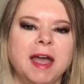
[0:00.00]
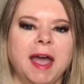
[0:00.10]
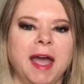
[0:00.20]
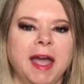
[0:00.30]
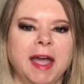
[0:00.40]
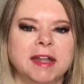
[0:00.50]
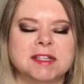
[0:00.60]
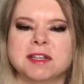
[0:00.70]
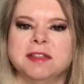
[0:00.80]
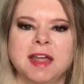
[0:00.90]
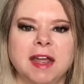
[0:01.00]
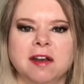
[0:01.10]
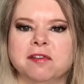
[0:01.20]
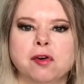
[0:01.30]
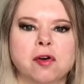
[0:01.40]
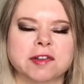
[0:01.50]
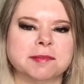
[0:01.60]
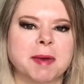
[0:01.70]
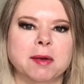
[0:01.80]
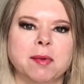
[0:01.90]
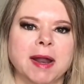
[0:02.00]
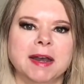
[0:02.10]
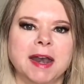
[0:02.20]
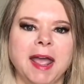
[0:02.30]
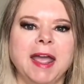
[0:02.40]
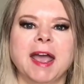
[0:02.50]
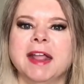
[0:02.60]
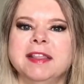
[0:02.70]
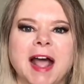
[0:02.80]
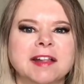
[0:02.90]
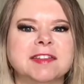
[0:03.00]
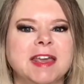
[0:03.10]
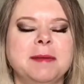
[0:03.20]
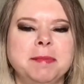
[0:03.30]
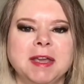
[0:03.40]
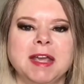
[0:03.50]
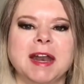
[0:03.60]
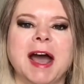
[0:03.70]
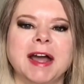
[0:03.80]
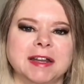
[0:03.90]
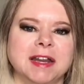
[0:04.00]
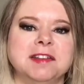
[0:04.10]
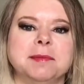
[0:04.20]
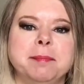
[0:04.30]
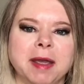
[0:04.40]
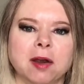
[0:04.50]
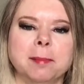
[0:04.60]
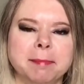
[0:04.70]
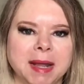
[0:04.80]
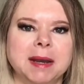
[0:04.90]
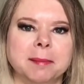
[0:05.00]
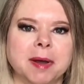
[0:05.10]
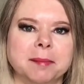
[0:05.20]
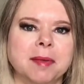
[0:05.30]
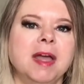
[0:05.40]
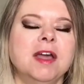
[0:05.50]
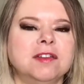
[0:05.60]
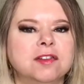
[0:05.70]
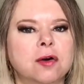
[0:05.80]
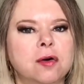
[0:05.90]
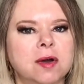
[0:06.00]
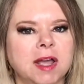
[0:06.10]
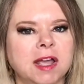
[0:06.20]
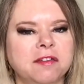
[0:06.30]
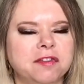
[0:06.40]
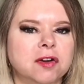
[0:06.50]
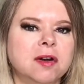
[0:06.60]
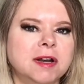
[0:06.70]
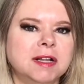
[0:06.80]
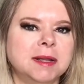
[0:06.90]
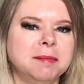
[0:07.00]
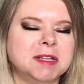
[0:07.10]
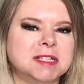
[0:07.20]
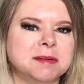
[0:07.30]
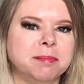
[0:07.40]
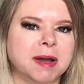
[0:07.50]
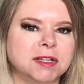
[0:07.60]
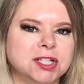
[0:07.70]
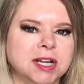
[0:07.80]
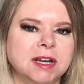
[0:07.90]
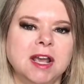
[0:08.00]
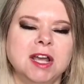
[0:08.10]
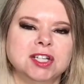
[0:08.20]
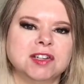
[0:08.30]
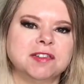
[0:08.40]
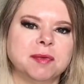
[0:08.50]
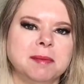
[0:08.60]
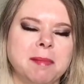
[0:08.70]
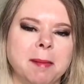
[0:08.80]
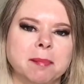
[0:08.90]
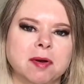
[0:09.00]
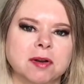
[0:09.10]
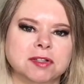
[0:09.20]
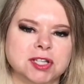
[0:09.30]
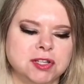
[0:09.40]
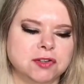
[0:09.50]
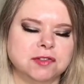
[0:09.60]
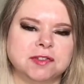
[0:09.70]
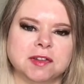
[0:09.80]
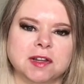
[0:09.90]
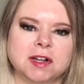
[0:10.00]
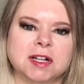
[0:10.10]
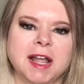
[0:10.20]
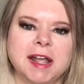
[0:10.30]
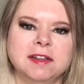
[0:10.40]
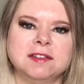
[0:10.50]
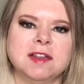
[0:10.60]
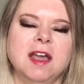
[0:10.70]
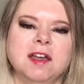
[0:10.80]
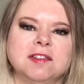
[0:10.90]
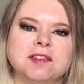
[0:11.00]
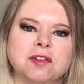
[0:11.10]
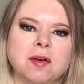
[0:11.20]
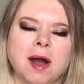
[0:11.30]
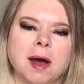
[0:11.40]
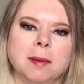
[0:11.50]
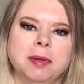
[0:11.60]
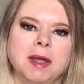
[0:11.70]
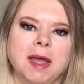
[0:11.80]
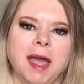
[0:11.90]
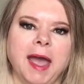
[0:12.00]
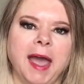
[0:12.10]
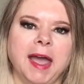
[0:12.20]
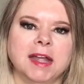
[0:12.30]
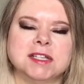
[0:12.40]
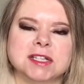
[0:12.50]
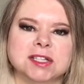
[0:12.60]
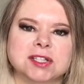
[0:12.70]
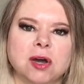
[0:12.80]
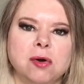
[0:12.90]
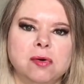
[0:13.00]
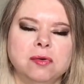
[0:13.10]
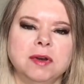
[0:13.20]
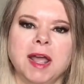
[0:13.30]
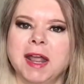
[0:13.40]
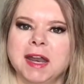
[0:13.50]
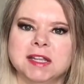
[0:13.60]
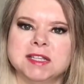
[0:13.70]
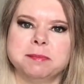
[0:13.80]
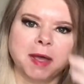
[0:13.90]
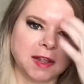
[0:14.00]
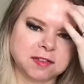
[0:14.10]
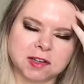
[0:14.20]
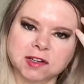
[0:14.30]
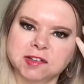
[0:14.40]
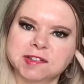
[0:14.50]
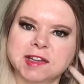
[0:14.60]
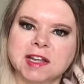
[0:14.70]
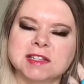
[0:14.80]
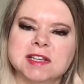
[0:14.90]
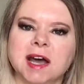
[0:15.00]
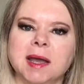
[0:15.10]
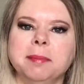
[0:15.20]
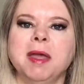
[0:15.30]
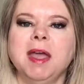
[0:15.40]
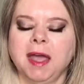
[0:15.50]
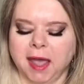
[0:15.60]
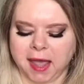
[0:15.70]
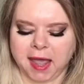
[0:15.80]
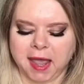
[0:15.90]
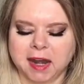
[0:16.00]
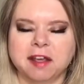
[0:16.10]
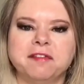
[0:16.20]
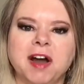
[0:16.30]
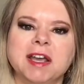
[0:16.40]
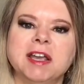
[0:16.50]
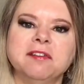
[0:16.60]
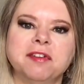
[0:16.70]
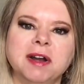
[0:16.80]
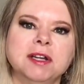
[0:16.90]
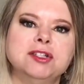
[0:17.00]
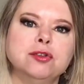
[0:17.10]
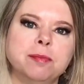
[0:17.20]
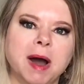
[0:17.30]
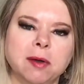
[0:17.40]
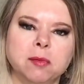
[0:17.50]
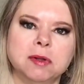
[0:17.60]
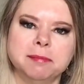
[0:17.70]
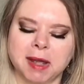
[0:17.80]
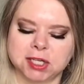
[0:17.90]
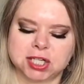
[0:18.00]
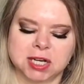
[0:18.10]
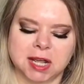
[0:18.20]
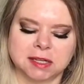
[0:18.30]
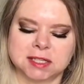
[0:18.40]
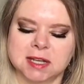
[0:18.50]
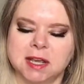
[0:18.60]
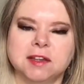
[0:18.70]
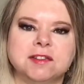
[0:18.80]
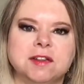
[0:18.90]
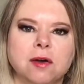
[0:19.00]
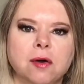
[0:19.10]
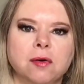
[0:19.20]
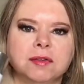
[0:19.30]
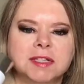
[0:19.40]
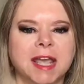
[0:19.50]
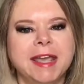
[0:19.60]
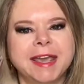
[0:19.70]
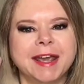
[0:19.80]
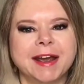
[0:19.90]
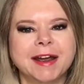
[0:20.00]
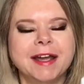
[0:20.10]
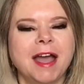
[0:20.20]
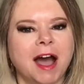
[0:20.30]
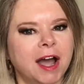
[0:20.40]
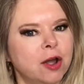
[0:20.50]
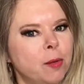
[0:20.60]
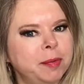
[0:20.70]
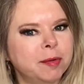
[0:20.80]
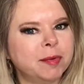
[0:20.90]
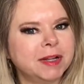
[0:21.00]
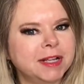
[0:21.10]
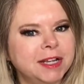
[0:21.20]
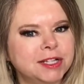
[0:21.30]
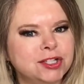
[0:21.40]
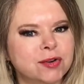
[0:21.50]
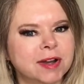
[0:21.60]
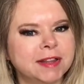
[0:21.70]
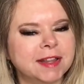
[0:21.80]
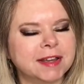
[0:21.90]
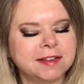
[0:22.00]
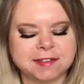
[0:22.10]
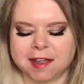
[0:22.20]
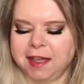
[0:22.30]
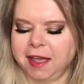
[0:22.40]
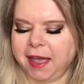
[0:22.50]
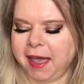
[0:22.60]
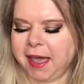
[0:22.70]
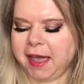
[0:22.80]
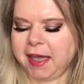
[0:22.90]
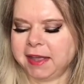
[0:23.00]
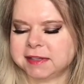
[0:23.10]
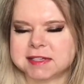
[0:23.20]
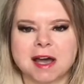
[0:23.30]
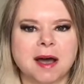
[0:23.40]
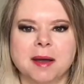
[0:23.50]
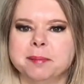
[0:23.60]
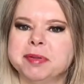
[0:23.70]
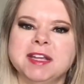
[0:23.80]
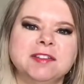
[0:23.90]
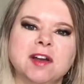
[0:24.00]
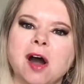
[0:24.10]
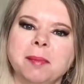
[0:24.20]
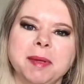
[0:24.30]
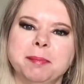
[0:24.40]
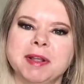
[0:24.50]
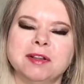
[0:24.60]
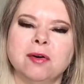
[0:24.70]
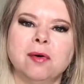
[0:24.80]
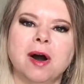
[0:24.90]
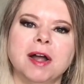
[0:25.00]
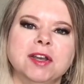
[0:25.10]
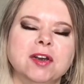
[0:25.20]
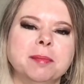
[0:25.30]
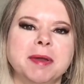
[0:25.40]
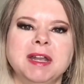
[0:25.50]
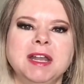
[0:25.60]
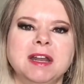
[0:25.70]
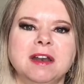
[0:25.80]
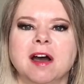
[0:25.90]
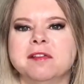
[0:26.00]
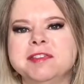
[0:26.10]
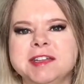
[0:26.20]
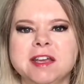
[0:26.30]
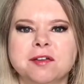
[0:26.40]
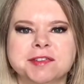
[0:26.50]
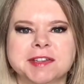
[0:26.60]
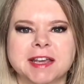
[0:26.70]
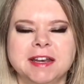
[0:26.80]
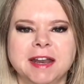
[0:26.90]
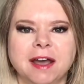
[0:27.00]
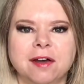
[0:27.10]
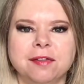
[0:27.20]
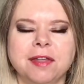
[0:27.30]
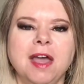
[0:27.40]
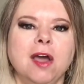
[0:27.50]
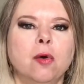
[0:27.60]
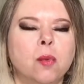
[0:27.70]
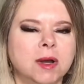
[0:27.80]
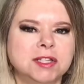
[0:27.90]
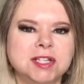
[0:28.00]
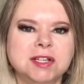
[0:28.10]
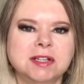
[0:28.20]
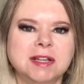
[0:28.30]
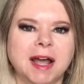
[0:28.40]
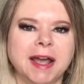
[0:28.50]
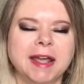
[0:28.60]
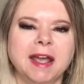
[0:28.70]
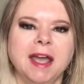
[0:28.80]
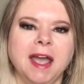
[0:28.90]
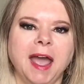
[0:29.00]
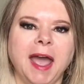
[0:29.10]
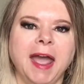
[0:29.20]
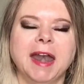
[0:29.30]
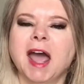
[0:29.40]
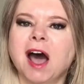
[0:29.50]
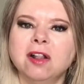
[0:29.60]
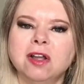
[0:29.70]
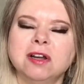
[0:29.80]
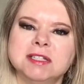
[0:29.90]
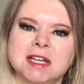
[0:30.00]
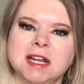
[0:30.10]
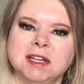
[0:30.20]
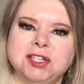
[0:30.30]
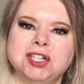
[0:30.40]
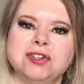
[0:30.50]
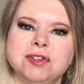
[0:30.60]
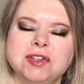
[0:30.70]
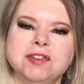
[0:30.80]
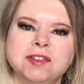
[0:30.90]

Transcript: and then of course my retin-a and that's keeping it at its bare minimum so if you're on a limited budget just remember to use cleanse scrub and tone and it depends on your skin type and if I can find a dupe I will mention it so take care I hope you really enjoyed this and uh, please comment below on your opinion of ZO Skin Health. What do you like and how long did it you use